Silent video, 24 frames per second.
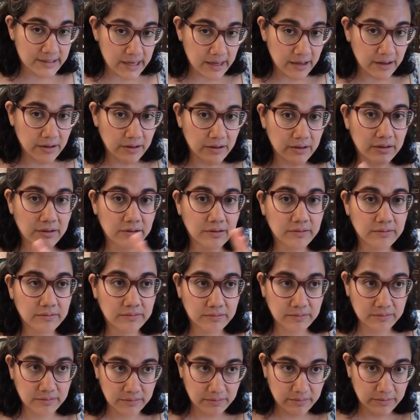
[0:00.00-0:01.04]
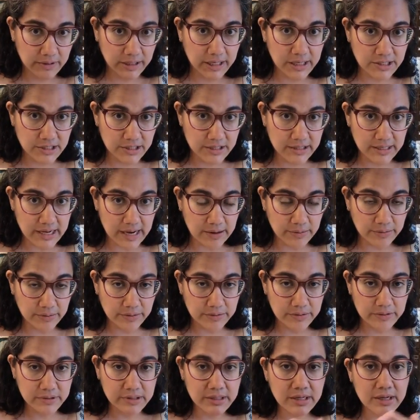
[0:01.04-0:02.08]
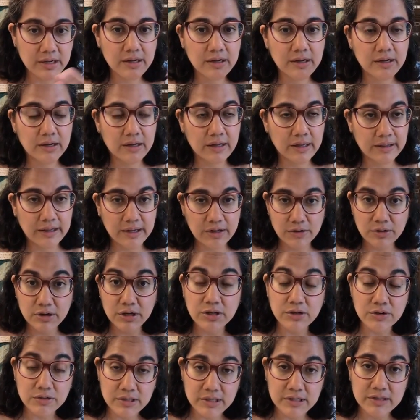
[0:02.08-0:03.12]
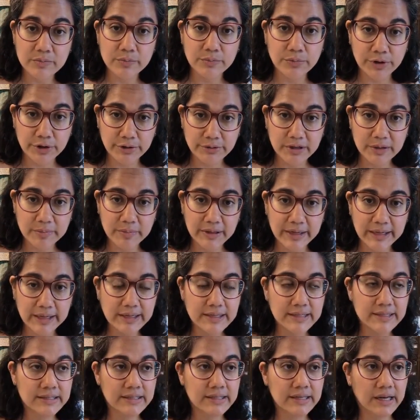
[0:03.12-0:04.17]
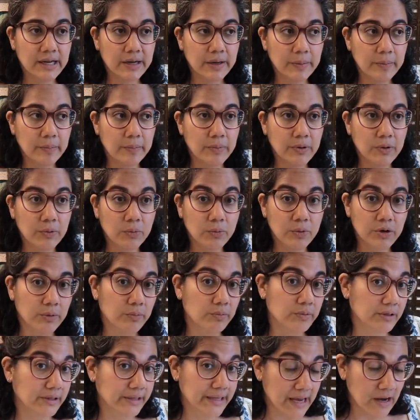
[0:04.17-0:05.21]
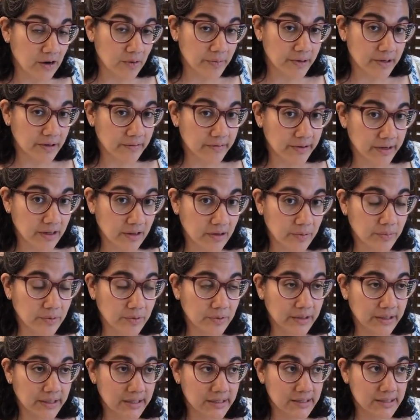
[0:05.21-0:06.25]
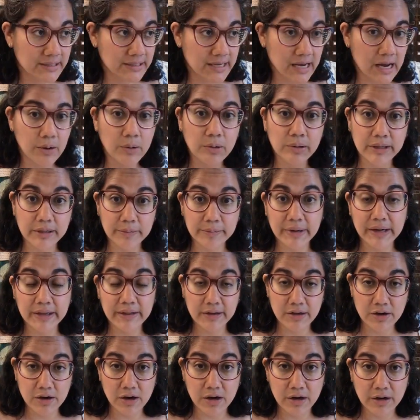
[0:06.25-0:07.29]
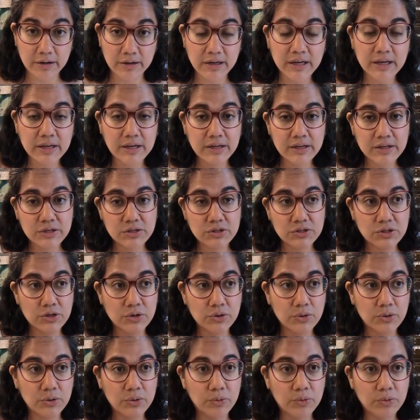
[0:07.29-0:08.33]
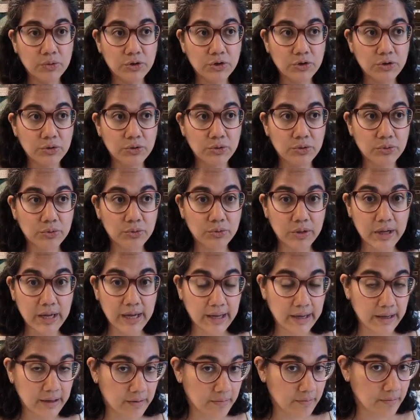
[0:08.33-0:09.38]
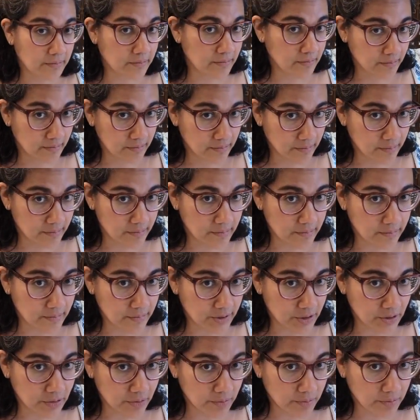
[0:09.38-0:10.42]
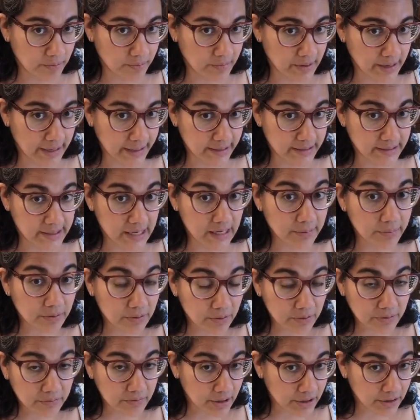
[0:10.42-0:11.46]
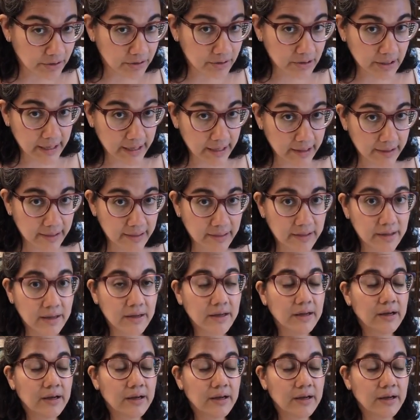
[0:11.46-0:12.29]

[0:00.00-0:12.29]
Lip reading: sell kitchen towels that you can use as embroidery blanks, but what will now be available is toweling by the yard. So you can, you know, buy table runner length